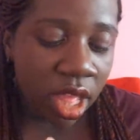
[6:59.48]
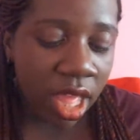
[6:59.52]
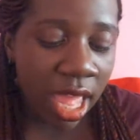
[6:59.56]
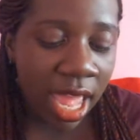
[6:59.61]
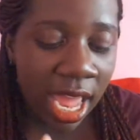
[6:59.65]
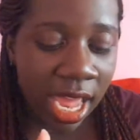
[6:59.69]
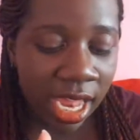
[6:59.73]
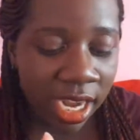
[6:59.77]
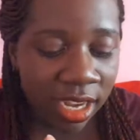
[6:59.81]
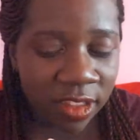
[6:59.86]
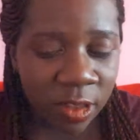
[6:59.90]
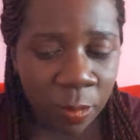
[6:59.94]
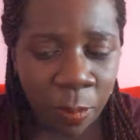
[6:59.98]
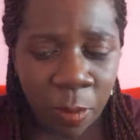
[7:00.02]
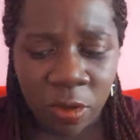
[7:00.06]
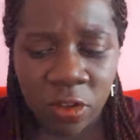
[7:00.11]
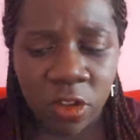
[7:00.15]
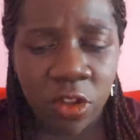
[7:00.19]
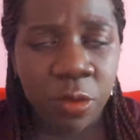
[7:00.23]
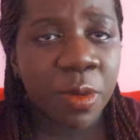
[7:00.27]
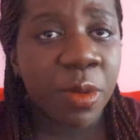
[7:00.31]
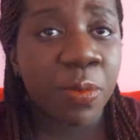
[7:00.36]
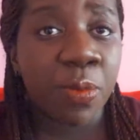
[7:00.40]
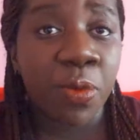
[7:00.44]
And it's supposed
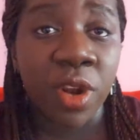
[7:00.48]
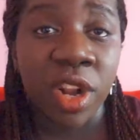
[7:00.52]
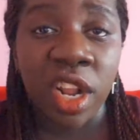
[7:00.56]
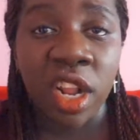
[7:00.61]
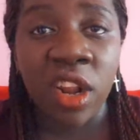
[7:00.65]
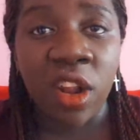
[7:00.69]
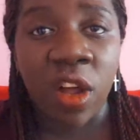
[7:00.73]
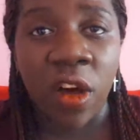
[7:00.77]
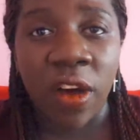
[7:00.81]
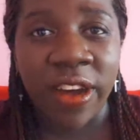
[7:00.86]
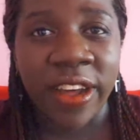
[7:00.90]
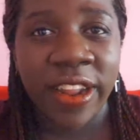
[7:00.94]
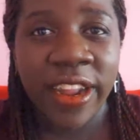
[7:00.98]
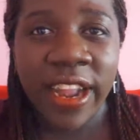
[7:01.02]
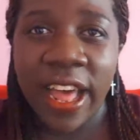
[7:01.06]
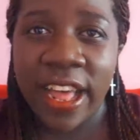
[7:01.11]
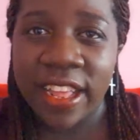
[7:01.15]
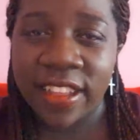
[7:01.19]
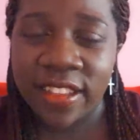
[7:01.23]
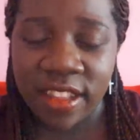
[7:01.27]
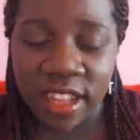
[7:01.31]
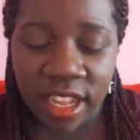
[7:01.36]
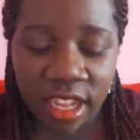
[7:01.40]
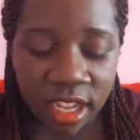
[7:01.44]
to be pretty long
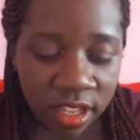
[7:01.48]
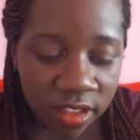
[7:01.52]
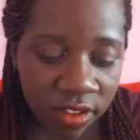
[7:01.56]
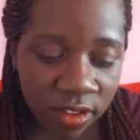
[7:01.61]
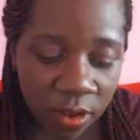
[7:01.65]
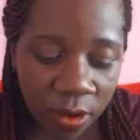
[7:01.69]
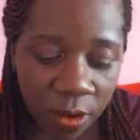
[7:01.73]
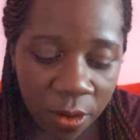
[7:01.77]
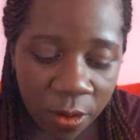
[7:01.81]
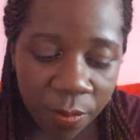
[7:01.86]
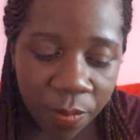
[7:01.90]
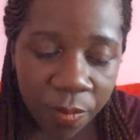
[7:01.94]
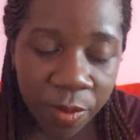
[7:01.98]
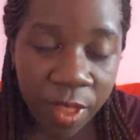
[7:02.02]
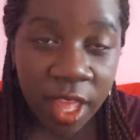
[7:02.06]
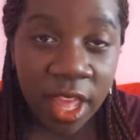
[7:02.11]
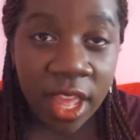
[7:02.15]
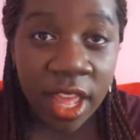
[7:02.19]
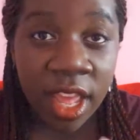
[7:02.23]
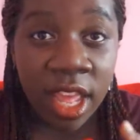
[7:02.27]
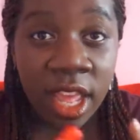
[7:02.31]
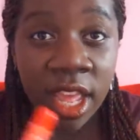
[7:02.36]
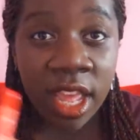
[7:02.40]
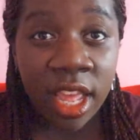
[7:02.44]
lasting, so
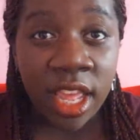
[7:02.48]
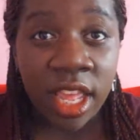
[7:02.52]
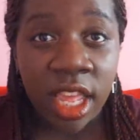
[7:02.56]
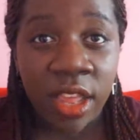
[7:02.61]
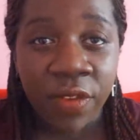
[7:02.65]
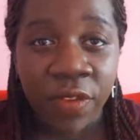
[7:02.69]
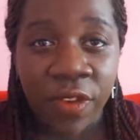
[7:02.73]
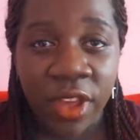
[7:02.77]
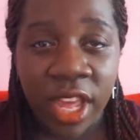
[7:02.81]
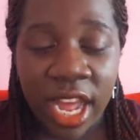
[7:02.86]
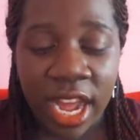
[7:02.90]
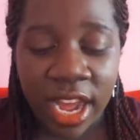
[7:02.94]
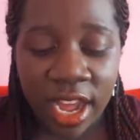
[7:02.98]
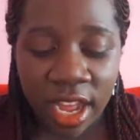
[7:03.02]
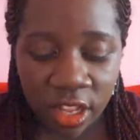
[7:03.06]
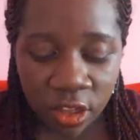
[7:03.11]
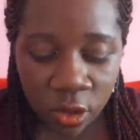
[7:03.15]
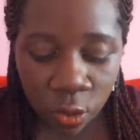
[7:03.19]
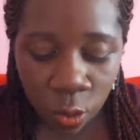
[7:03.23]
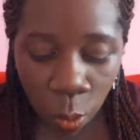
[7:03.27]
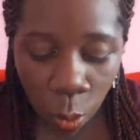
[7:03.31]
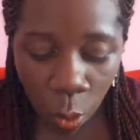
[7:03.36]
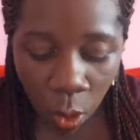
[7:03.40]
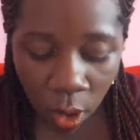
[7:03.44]
if you
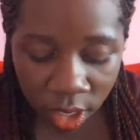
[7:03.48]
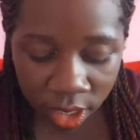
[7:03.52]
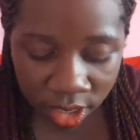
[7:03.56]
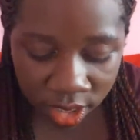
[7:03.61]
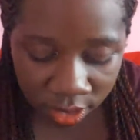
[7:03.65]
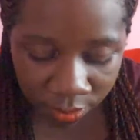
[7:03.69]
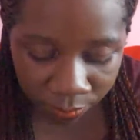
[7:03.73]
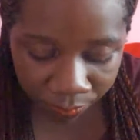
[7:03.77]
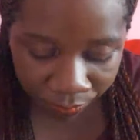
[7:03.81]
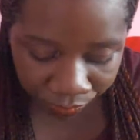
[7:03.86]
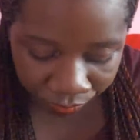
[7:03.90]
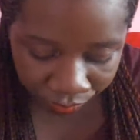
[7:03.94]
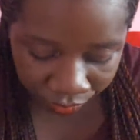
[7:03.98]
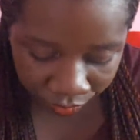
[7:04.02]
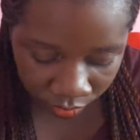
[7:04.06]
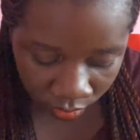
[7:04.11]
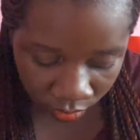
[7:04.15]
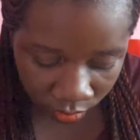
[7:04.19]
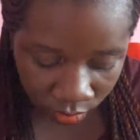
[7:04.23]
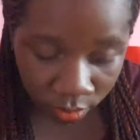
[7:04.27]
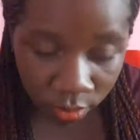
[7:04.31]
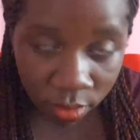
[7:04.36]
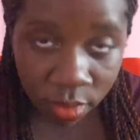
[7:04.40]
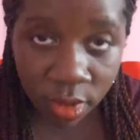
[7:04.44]
guys want,
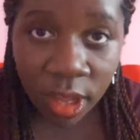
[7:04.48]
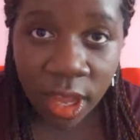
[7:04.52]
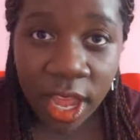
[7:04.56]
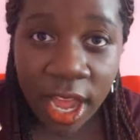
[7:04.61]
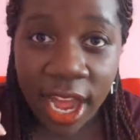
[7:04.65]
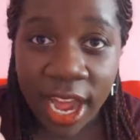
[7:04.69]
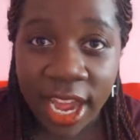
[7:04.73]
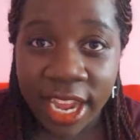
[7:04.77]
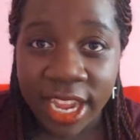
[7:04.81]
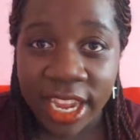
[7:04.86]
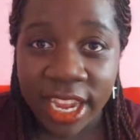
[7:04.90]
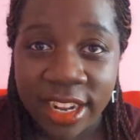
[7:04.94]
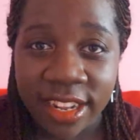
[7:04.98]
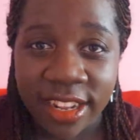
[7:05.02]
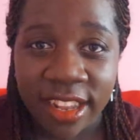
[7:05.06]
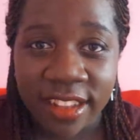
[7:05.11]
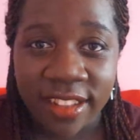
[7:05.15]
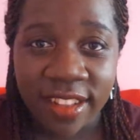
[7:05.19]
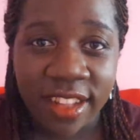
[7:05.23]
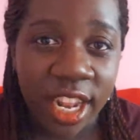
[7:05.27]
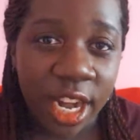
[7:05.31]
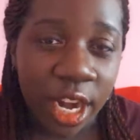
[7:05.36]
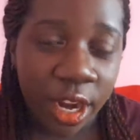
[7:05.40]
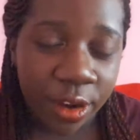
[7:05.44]
I
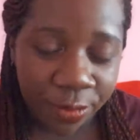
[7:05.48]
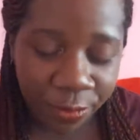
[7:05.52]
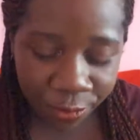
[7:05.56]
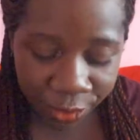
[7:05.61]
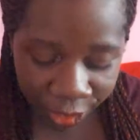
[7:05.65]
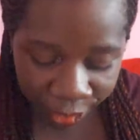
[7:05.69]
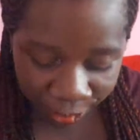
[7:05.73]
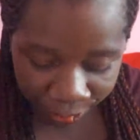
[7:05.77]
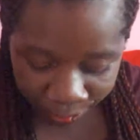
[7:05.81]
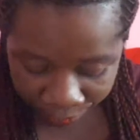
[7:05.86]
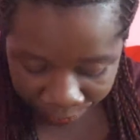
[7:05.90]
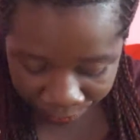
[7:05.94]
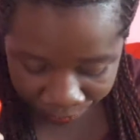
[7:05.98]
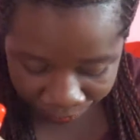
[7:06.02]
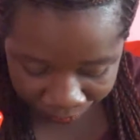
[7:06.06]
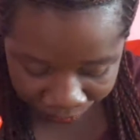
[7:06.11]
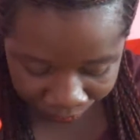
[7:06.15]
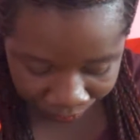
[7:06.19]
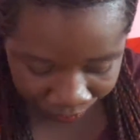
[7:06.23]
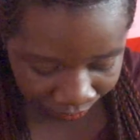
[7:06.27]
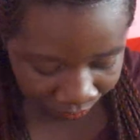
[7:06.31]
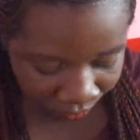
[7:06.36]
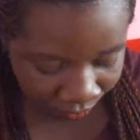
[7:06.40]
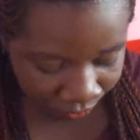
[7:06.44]
test it out for you.
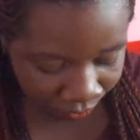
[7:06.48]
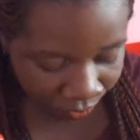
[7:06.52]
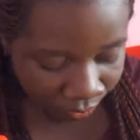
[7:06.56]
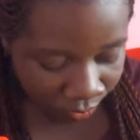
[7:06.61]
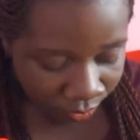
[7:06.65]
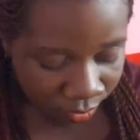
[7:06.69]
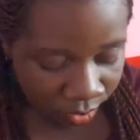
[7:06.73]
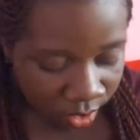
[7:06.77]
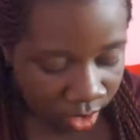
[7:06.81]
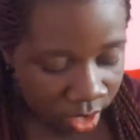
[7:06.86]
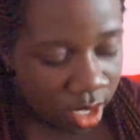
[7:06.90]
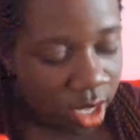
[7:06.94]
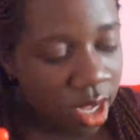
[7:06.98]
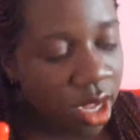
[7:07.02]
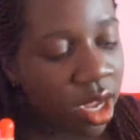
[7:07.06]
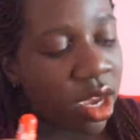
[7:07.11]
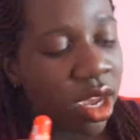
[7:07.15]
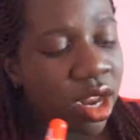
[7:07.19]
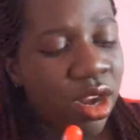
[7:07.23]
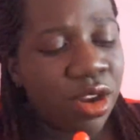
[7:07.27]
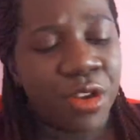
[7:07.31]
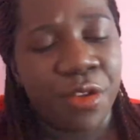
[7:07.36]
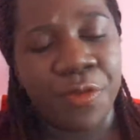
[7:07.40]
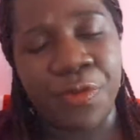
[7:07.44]

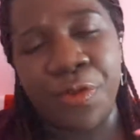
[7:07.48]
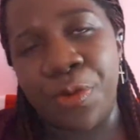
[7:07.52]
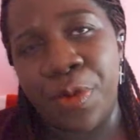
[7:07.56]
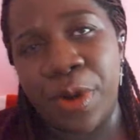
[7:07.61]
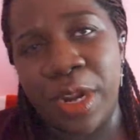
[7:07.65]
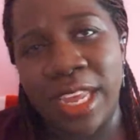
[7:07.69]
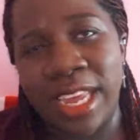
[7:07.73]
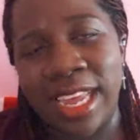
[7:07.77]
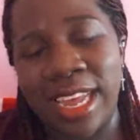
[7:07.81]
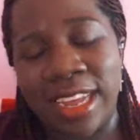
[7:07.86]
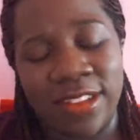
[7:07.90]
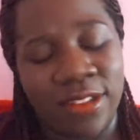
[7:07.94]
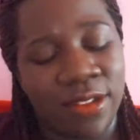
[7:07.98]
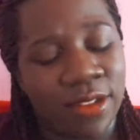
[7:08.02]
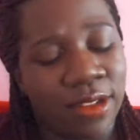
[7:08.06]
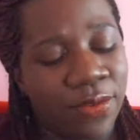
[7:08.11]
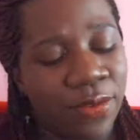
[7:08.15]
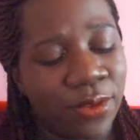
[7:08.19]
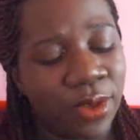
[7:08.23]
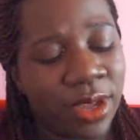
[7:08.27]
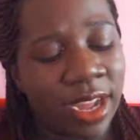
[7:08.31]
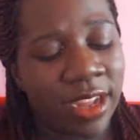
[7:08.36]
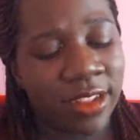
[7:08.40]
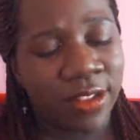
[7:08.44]
I don't know if you really guys
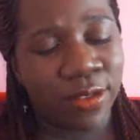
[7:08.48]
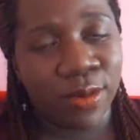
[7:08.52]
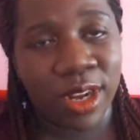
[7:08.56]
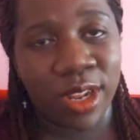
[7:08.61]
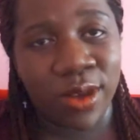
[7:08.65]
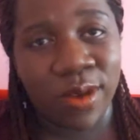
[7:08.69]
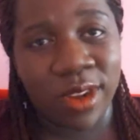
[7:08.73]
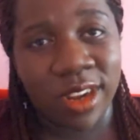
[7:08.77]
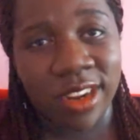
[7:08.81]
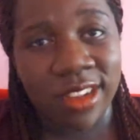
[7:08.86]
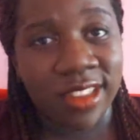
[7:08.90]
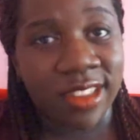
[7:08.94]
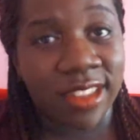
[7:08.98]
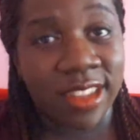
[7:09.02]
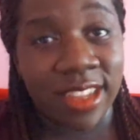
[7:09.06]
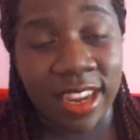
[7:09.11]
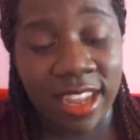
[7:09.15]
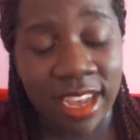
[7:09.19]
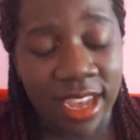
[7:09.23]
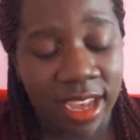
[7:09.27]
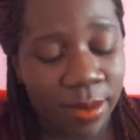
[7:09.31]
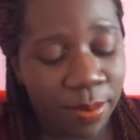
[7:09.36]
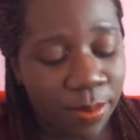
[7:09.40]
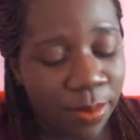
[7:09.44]
if you guys really want to see
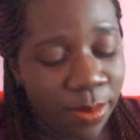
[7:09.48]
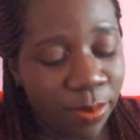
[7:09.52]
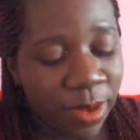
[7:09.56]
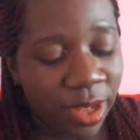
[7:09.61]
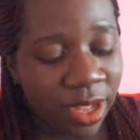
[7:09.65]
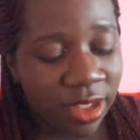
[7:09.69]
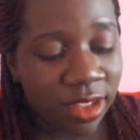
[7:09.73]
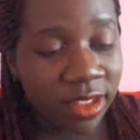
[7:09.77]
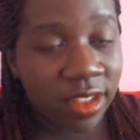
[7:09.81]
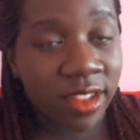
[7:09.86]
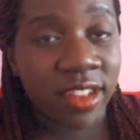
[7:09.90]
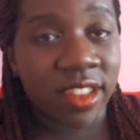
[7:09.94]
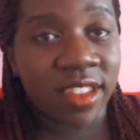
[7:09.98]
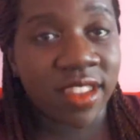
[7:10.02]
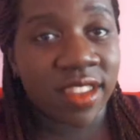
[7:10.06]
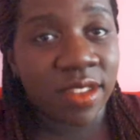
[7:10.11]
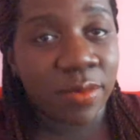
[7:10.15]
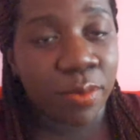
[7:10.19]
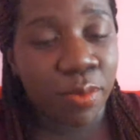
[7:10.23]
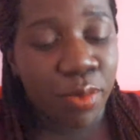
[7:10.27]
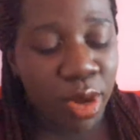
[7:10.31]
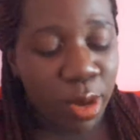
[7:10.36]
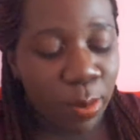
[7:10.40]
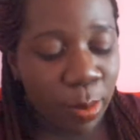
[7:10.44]
that, because it's
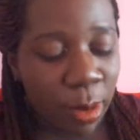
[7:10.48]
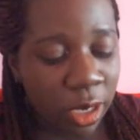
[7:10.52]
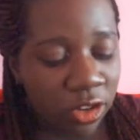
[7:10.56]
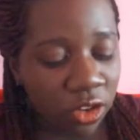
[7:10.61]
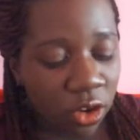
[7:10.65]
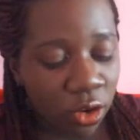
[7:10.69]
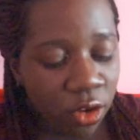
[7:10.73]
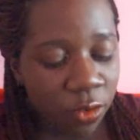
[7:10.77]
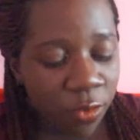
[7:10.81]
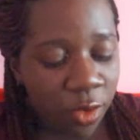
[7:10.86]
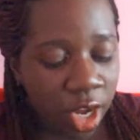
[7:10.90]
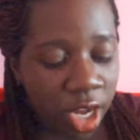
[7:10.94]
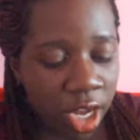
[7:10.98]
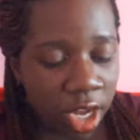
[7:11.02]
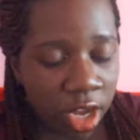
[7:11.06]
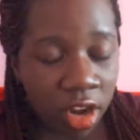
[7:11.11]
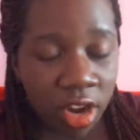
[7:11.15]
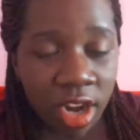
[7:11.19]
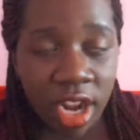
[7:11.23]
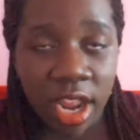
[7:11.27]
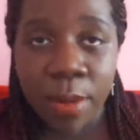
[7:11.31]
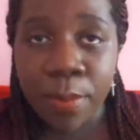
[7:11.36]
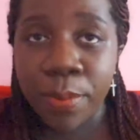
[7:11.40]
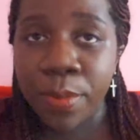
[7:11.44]
pretty much all over the
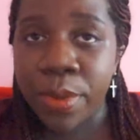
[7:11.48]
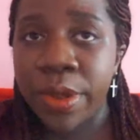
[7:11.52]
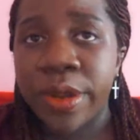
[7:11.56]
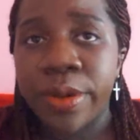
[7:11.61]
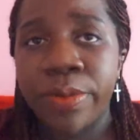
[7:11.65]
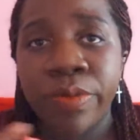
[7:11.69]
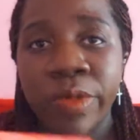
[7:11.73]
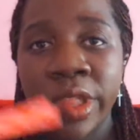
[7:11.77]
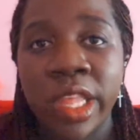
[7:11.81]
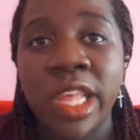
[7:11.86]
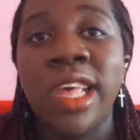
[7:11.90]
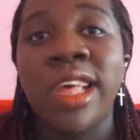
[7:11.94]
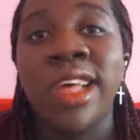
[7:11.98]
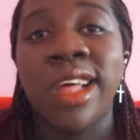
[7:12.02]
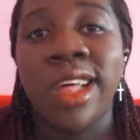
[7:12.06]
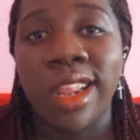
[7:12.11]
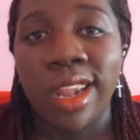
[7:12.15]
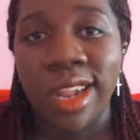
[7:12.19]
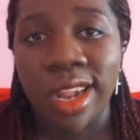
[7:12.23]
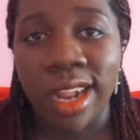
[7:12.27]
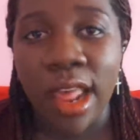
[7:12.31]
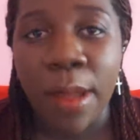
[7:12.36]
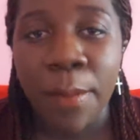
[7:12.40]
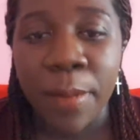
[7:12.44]
internet, but
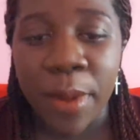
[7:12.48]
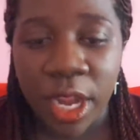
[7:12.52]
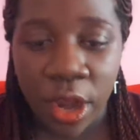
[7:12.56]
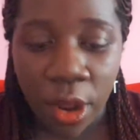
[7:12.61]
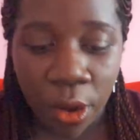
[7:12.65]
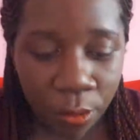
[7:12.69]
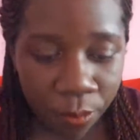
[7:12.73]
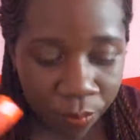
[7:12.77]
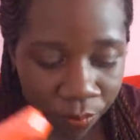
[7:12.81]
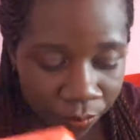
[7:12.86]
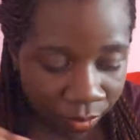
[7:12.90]
let me know.